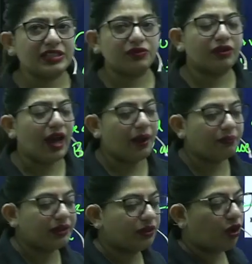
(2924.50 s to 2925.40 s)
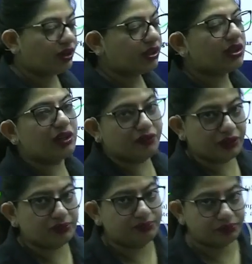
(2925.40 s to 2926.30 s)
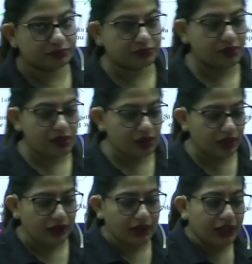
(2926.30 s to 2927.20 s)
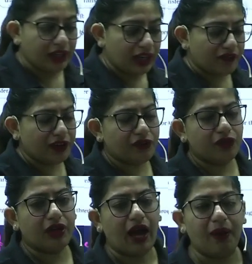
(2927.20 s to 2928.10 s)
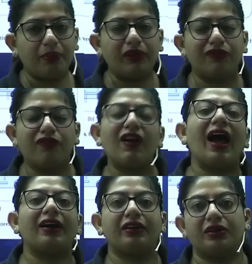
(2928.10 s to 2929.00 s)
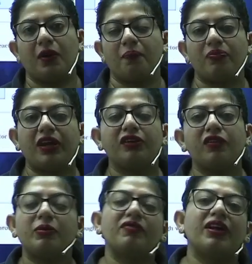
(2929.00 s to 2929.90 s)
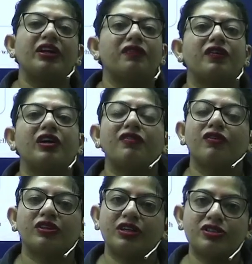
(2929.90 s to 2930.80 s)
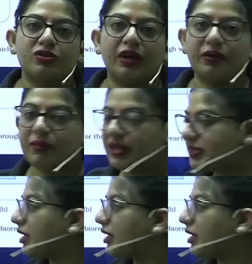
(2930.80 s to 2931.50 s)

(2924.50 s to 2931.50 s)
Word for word: would have been not curved, if it would have been flat, then it will be very difficult for things to get mixed.